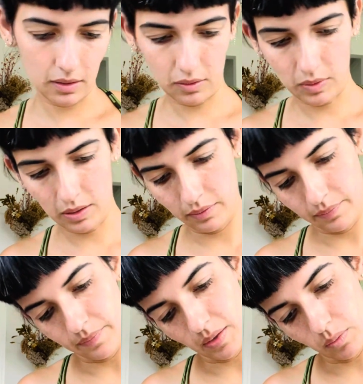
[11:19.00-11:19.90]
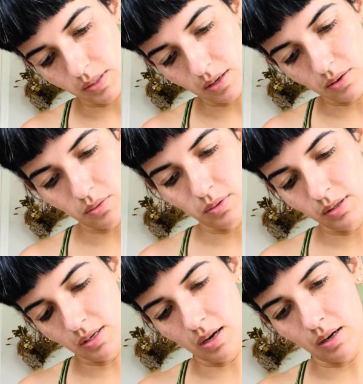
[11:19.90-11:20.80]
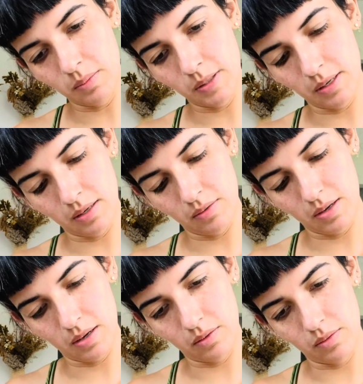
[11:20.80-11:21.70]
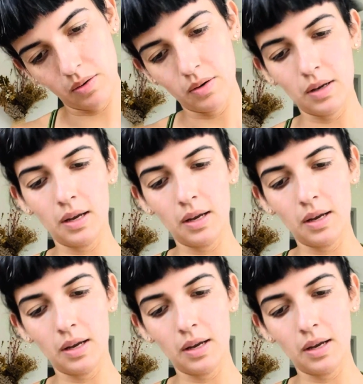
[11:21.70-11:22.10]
well, was I holding the deck upside down? I don't know.